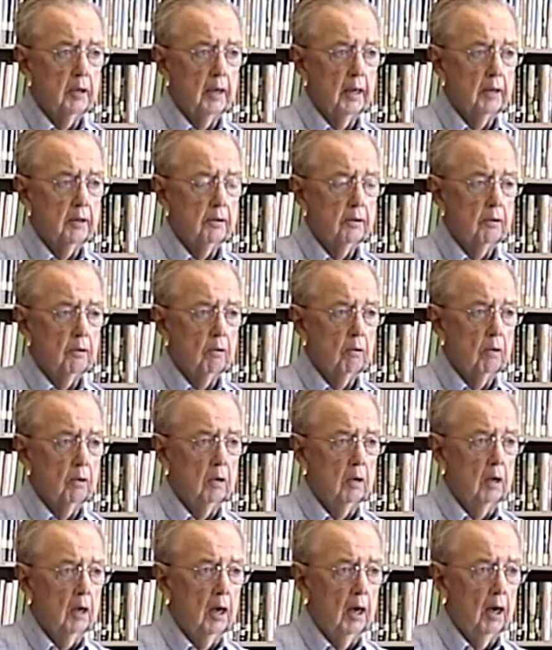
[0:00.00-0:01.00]
I don't know
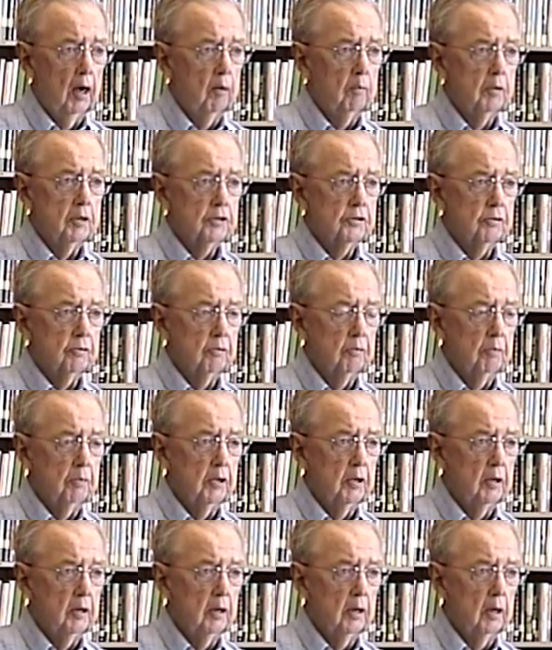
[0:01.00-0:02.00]
how much it would
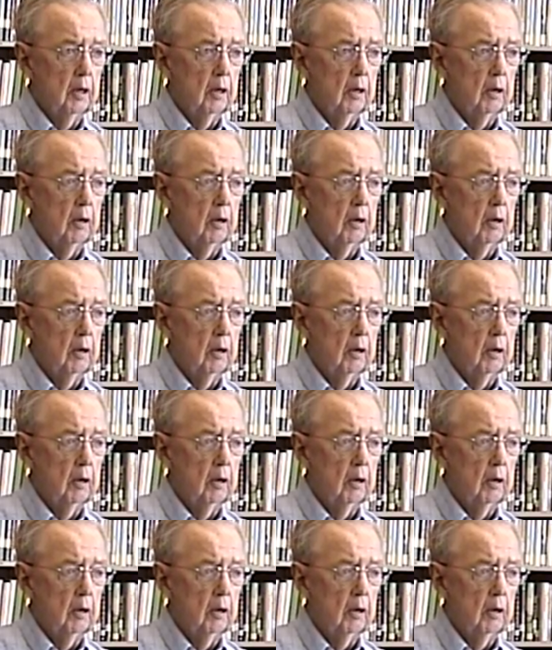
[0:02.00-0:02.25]
be.